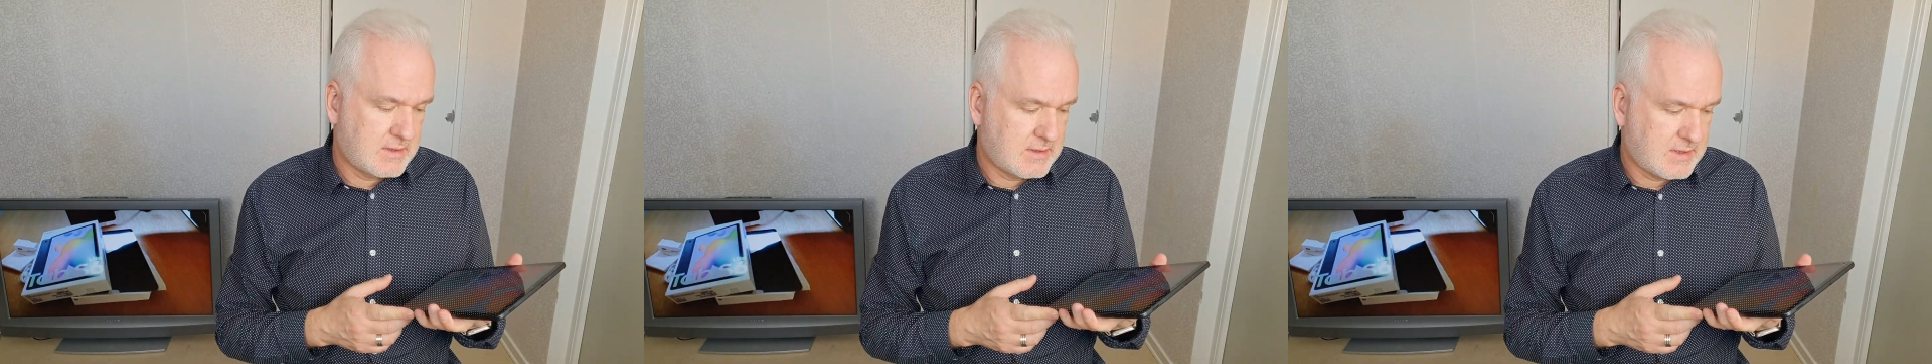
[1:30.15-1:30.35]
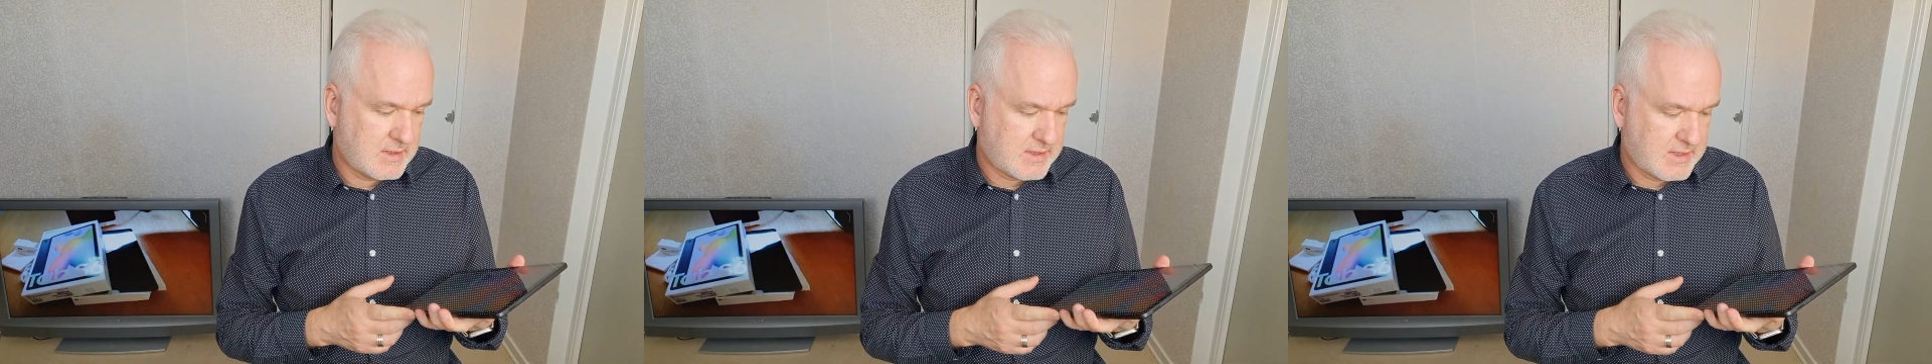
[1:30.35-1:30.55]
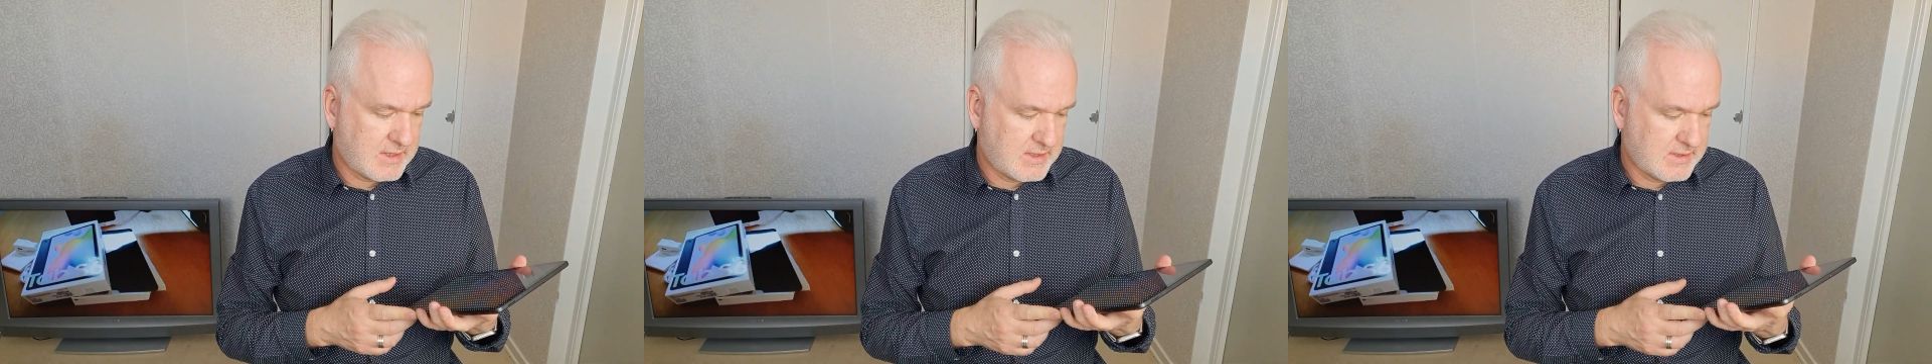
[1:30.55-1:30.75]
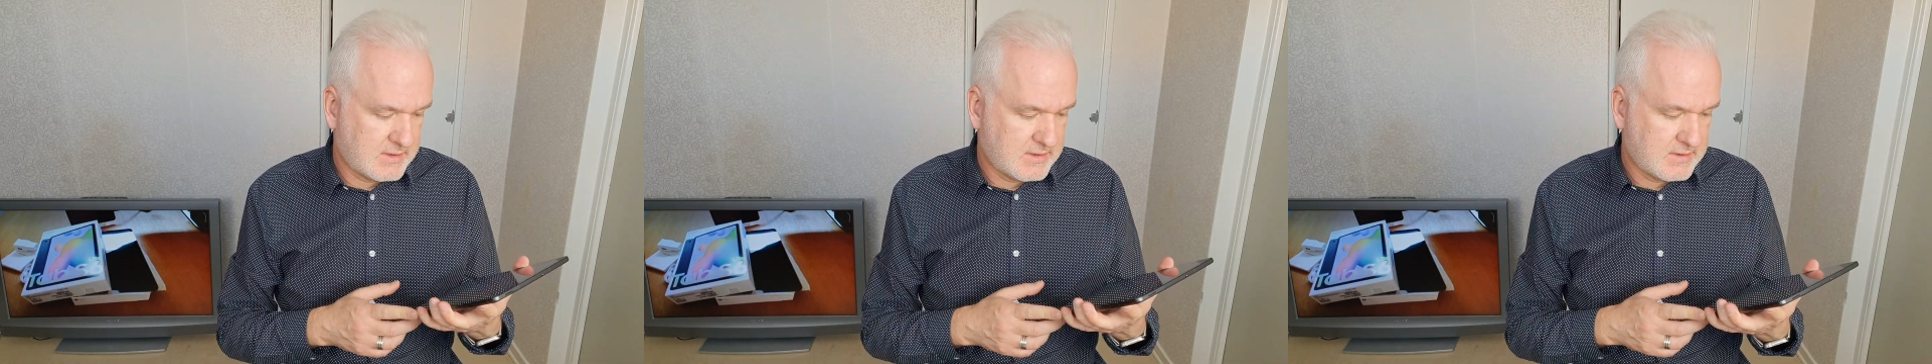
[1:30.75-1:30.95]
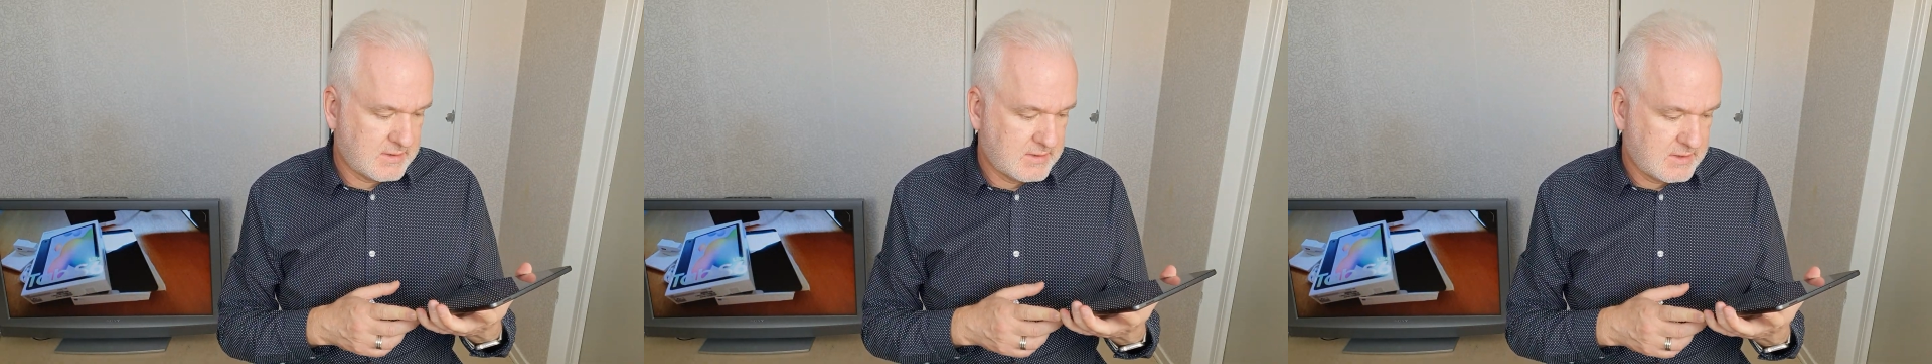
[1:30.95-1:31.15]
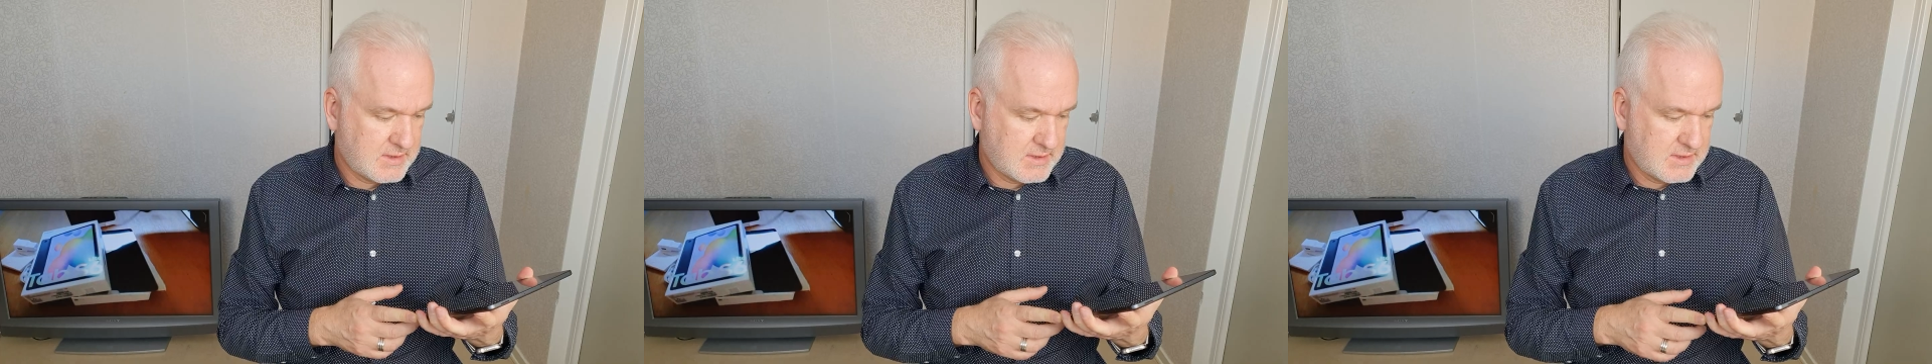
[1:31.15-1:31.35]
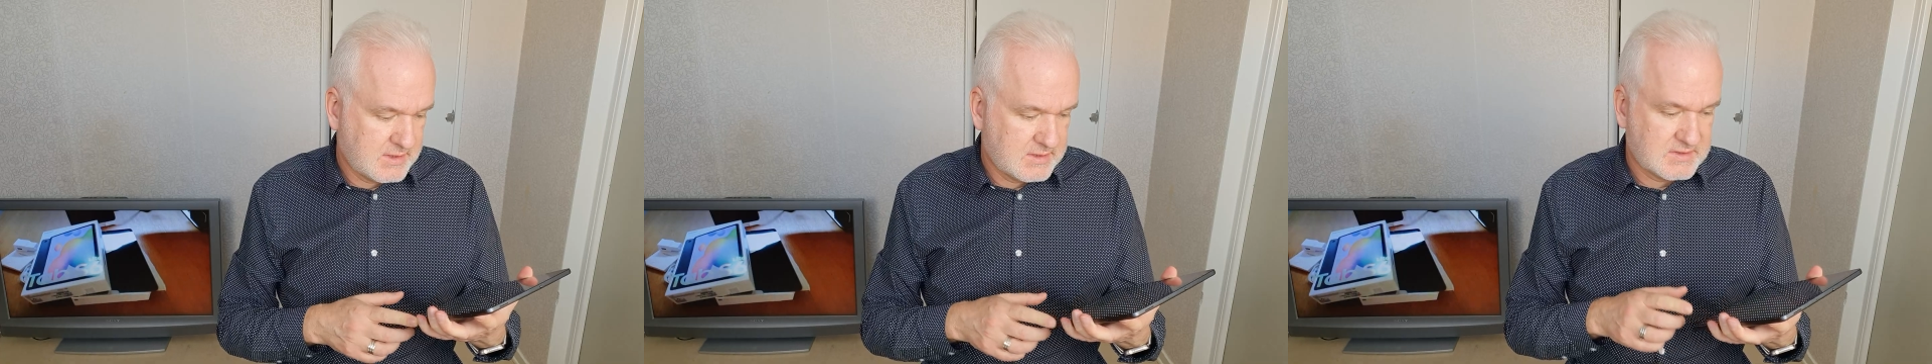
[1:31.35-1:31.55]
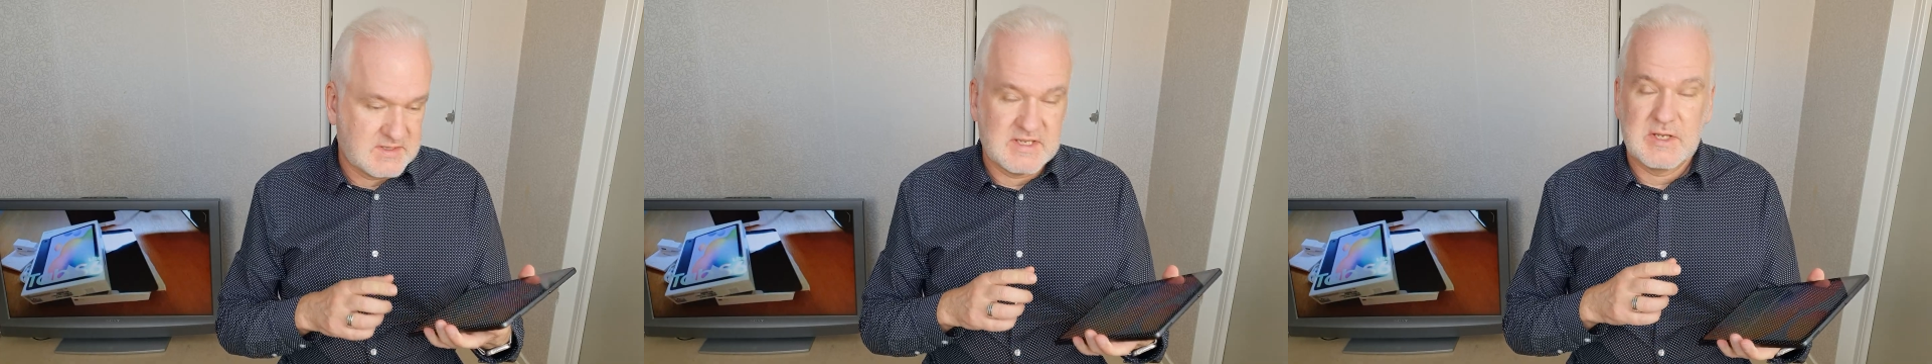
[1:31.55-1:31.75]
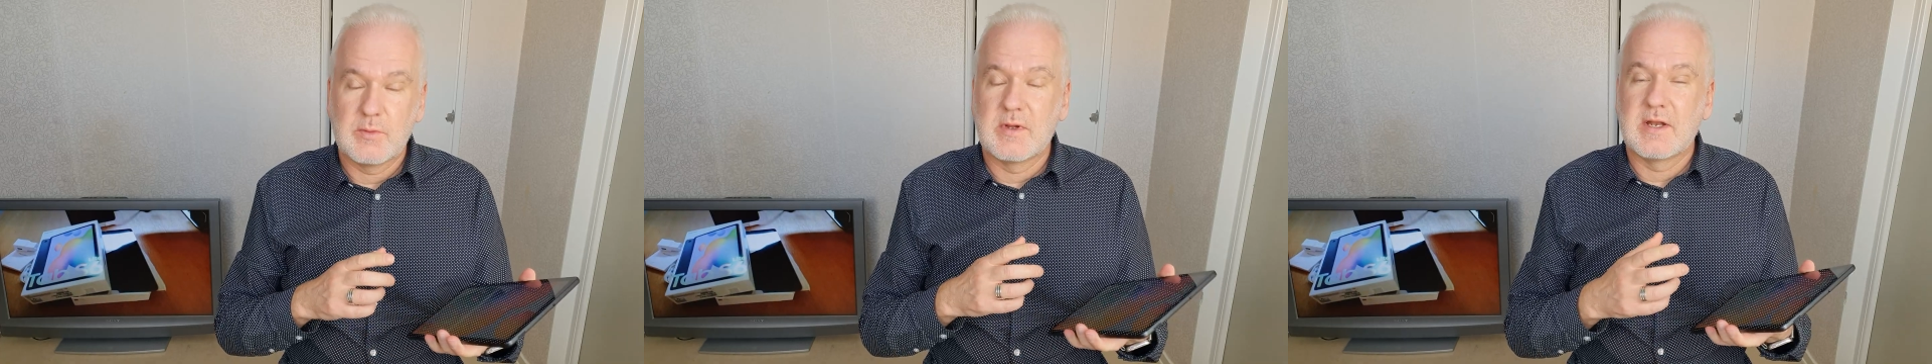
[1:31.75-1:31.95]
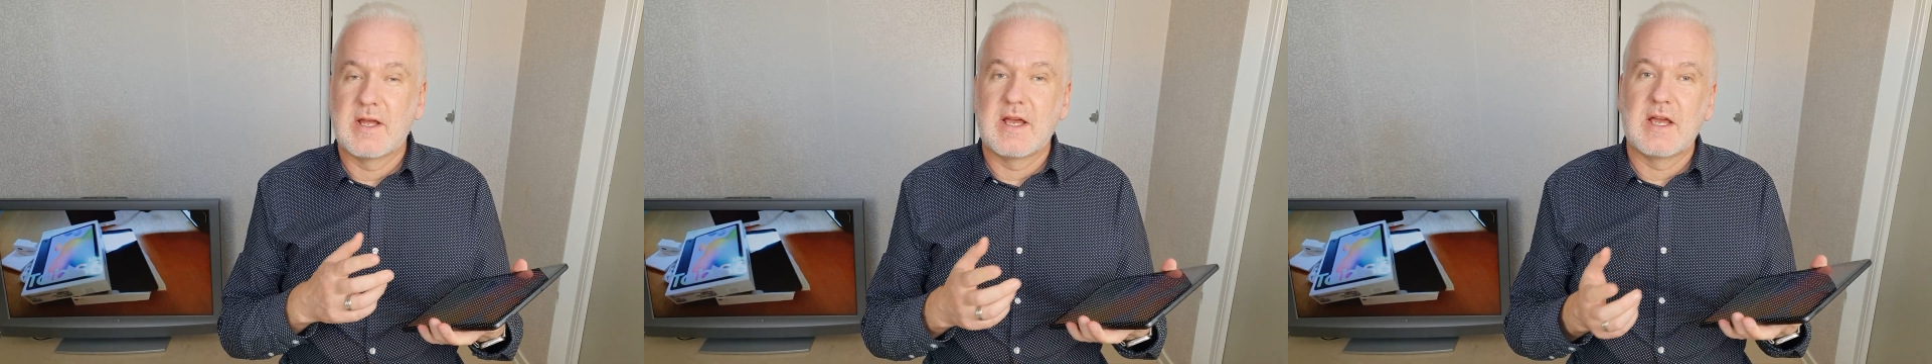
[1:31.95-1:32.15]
I can see when I